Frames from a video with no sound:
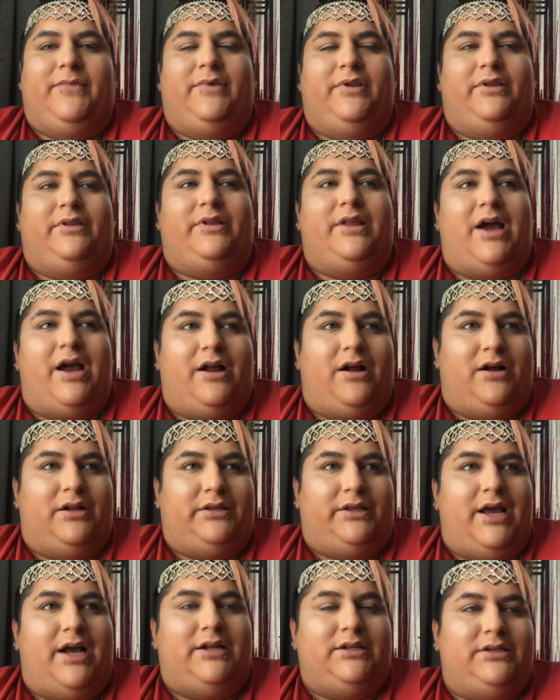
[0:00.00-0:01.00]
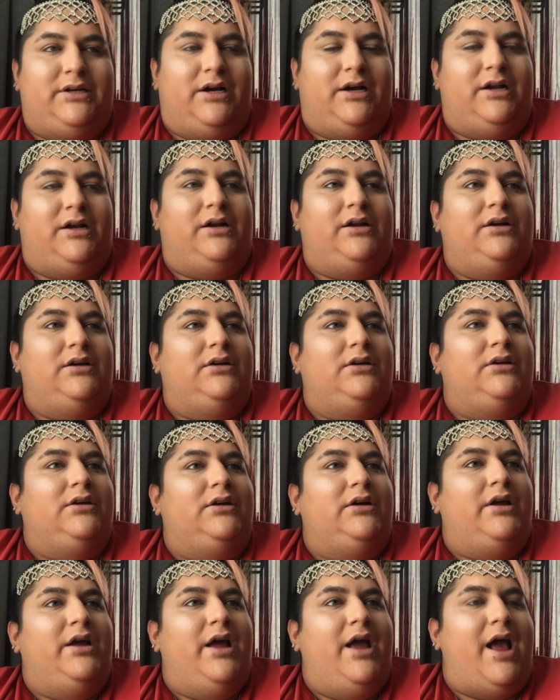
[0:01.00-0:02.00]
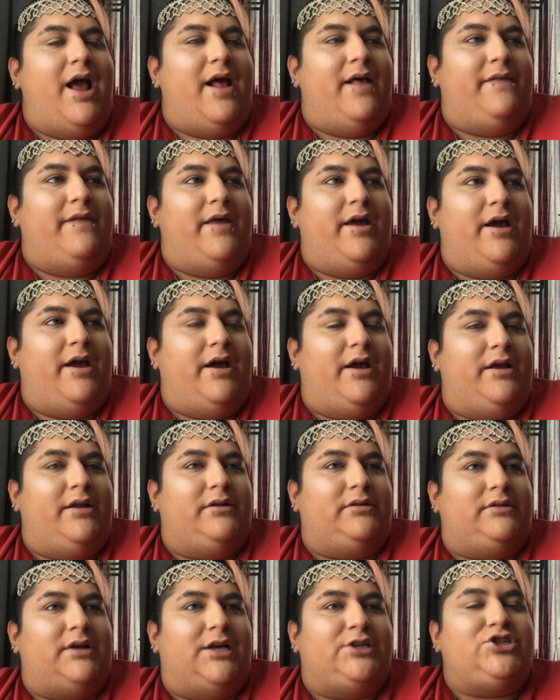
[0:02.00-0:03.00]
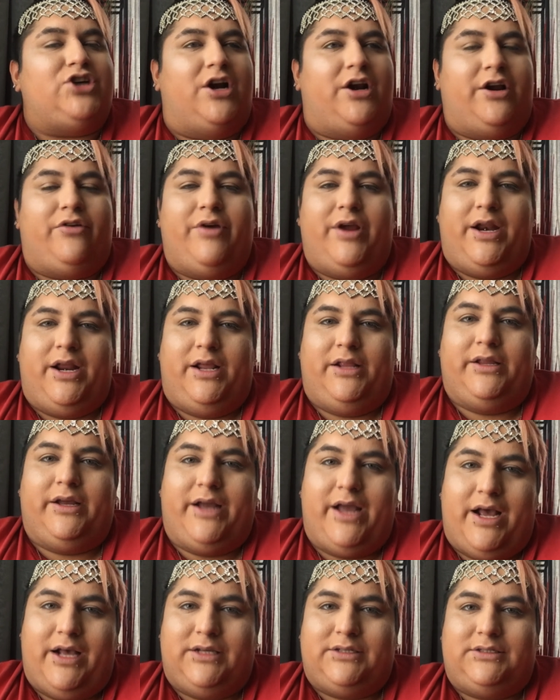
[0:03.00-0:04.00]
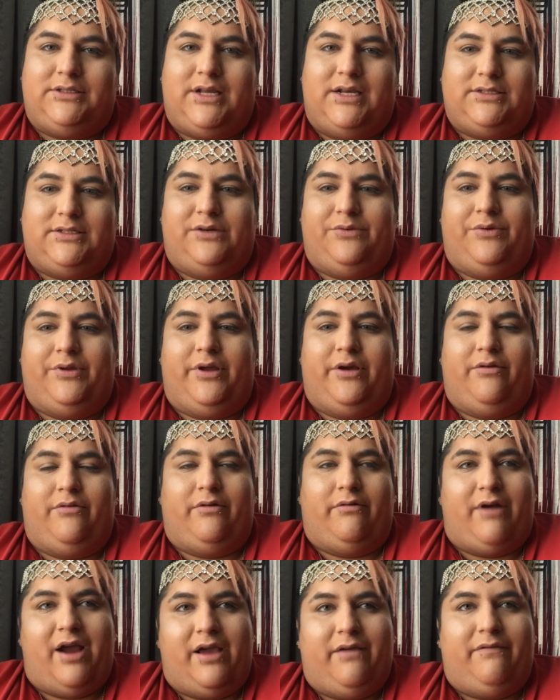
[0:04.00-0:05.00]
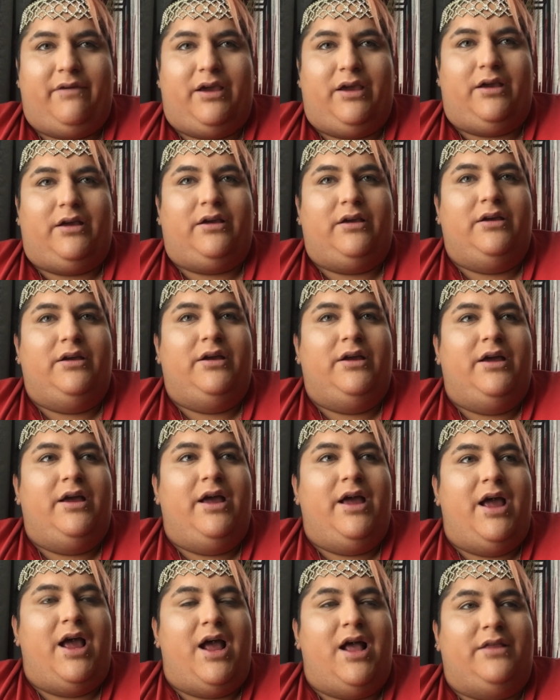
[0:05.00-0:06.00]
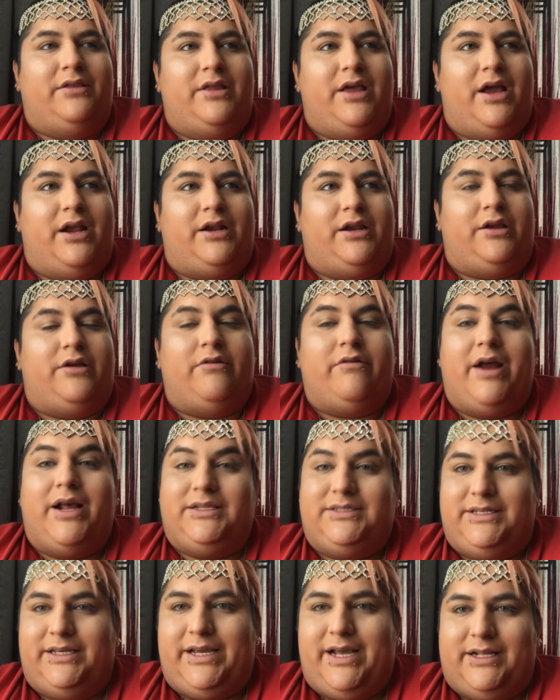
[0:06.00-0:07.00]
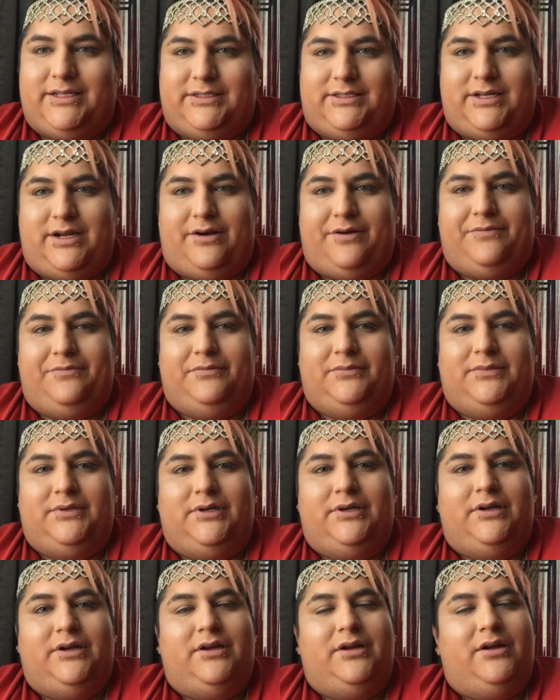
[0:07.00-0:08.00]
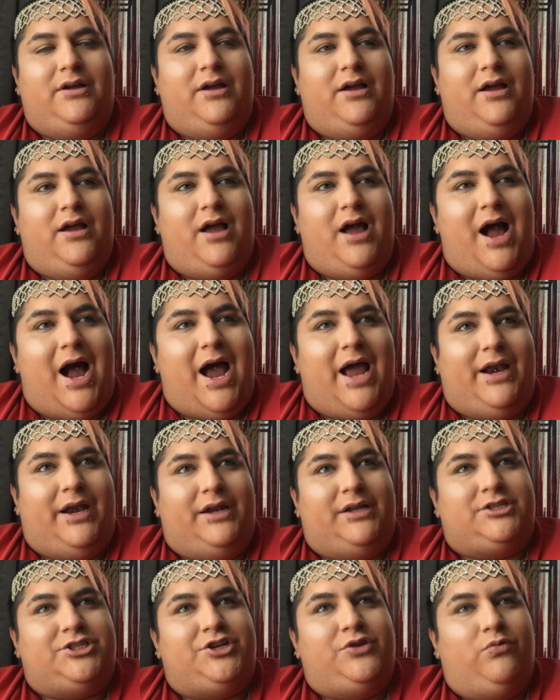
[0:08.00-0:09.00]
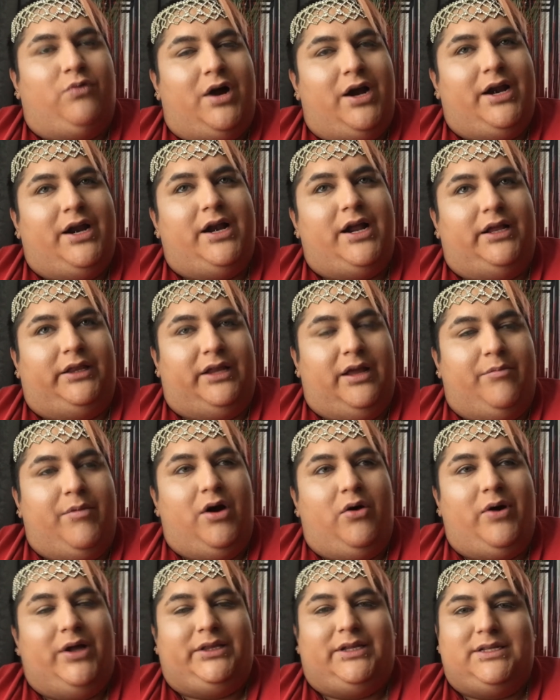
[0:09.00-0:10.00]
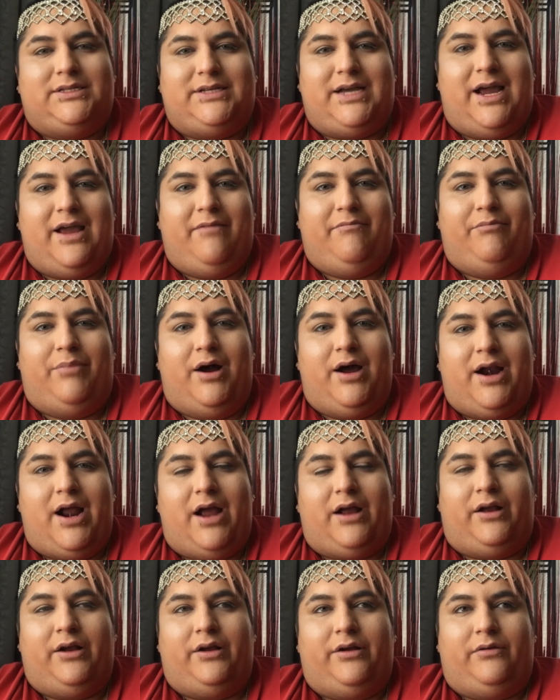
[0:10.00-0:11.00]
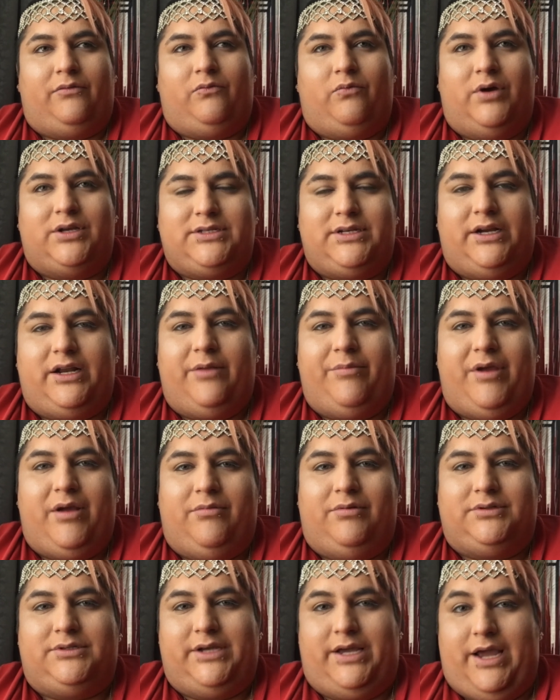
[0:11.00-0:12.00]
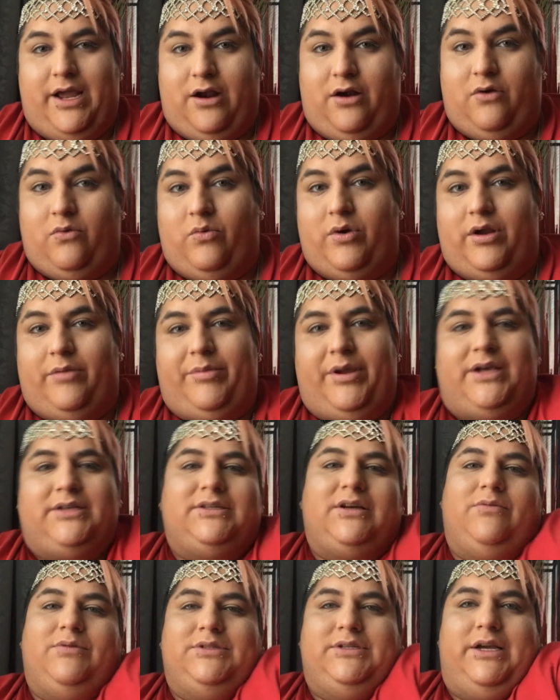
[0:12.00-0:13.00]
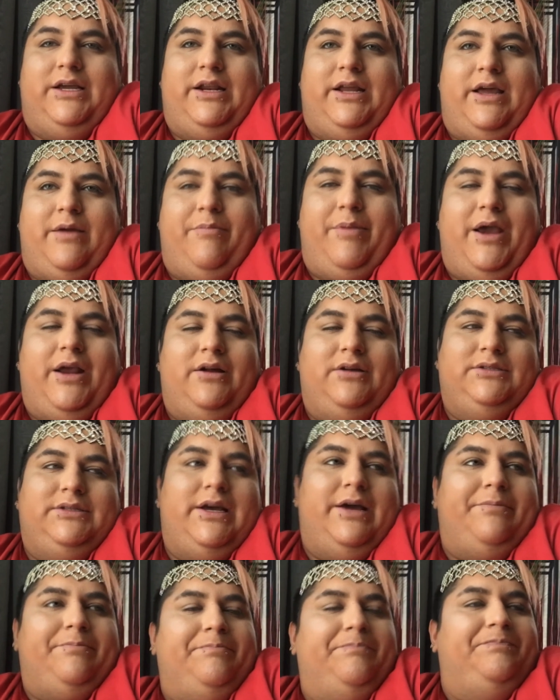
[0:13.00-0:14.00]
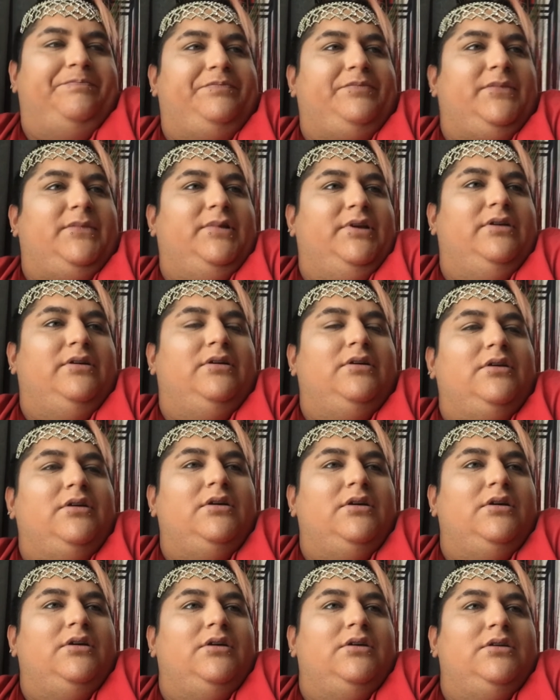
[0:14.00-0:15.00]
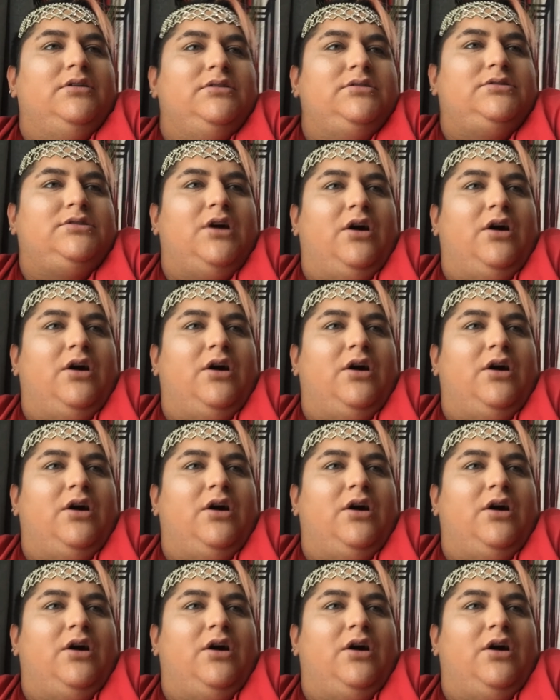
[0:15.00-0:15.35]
I got that done. And then I started greeting the guests as they were arriving. And then Yuretsi gets there. She wanted a limo at the time, but I wasn't gonna be able to get her one because I wasn't gonna get paid on time. So